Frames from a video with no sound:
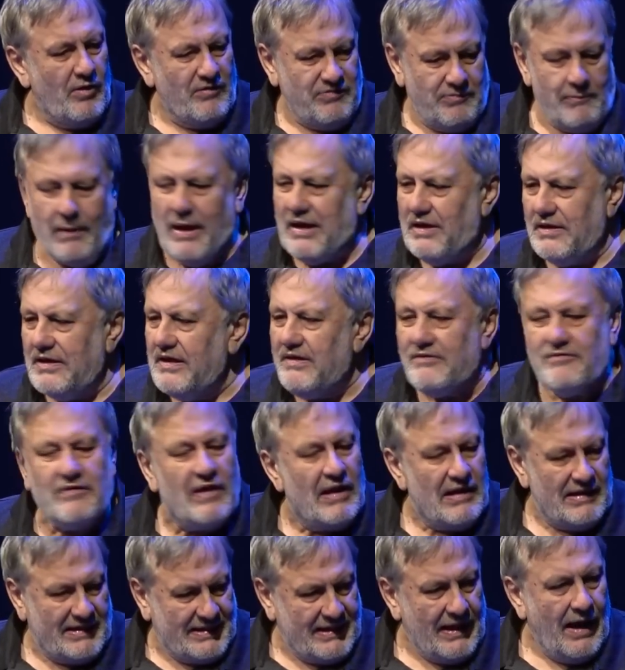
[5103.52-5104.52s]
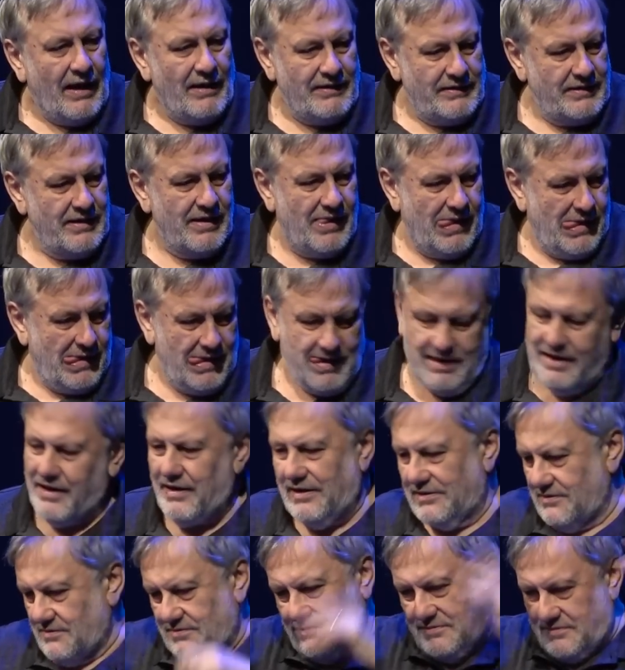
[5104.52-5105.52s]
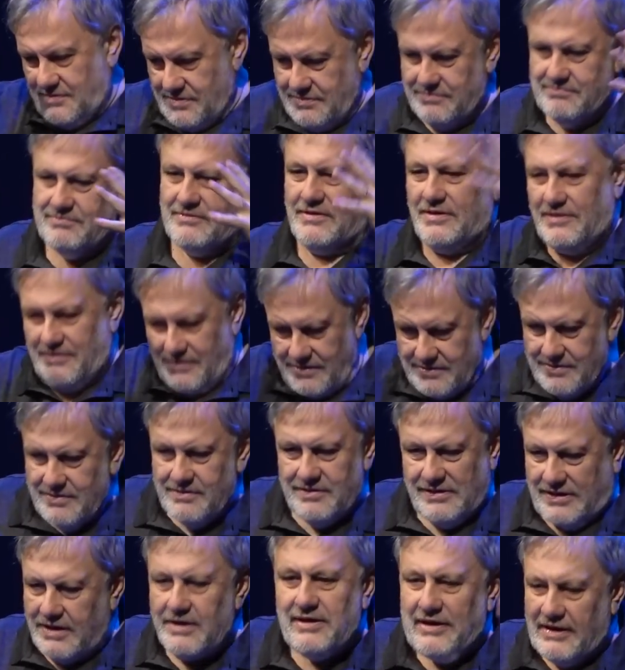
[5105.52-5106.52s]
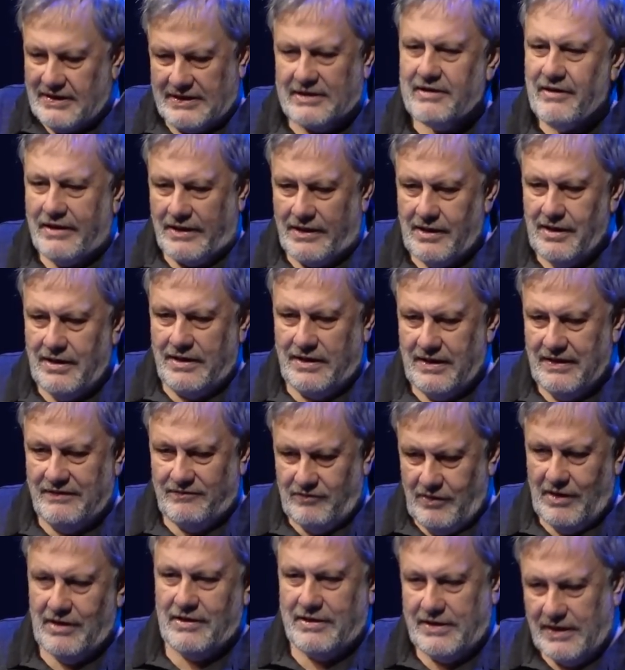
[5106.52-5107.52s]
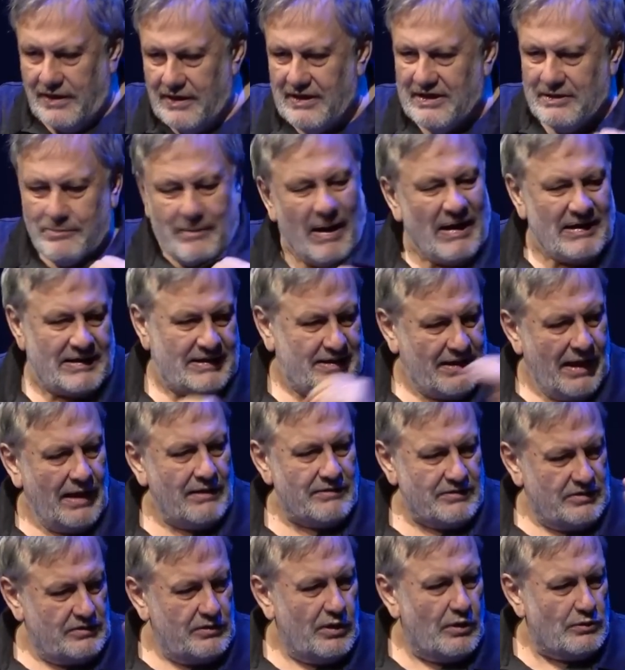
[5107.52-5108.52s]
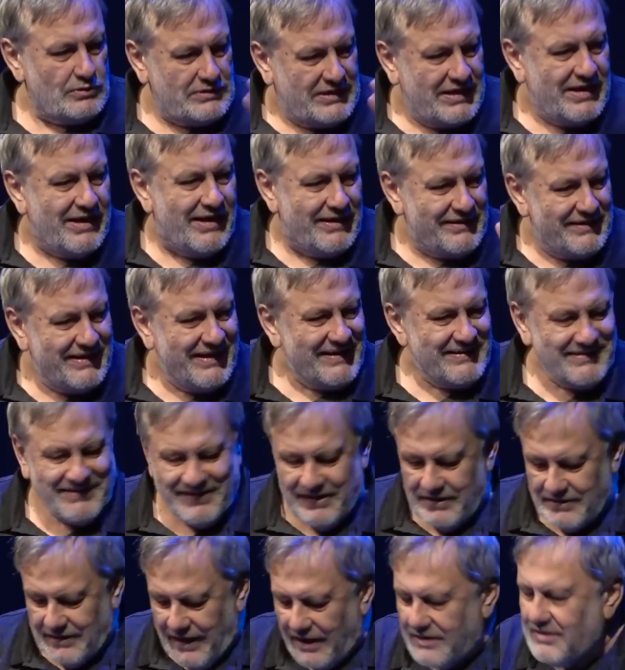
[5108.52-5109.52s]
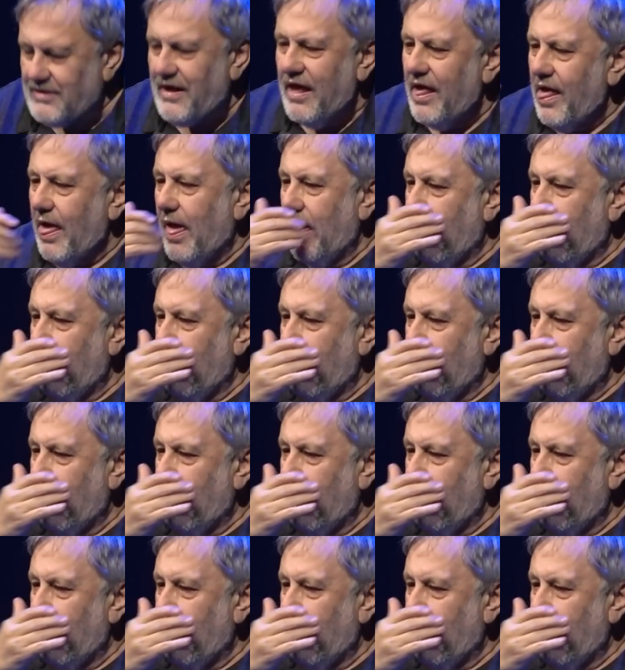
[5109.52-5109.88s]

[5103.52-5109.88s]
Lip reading: of my evil son, and he is really evil. He is my son, no DNA needed.